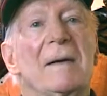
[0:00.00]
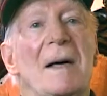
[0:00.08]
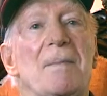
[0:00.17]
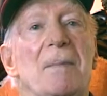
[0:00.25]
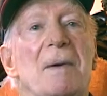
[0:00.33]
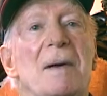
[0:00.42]

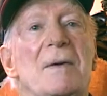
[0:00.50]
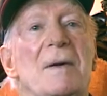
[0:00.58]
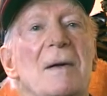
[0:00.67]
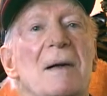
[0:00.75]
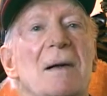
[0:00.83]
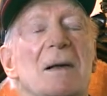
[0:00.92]
up on
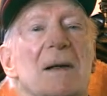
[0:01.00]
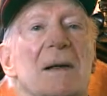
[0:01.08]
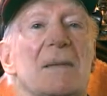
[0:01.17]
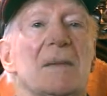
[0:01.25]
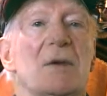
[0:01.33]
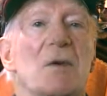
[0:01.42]

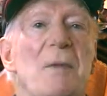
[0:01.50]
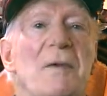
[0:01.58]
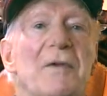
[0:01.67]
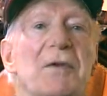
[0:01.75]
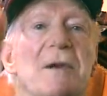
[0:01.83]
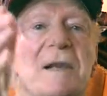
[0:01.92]
a group
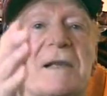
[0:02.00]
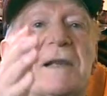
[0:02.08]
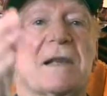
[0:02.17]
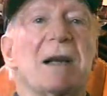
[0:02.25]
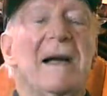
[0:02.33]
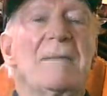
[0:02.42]
of trees
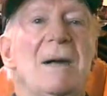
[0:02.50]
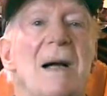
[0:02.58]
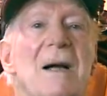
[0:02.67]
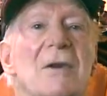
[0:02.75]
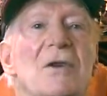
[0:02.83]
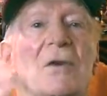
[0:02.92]
that came
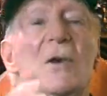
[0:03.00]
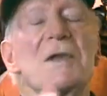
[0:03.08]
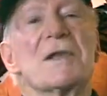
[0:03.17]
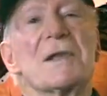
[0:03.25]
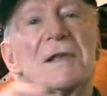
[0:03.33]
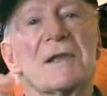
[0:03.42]
down
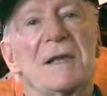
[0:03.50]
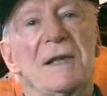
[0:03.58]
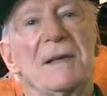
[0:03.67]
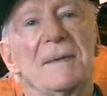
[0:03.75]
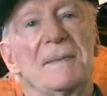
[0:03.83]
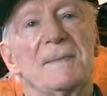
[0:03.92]
towards the sea.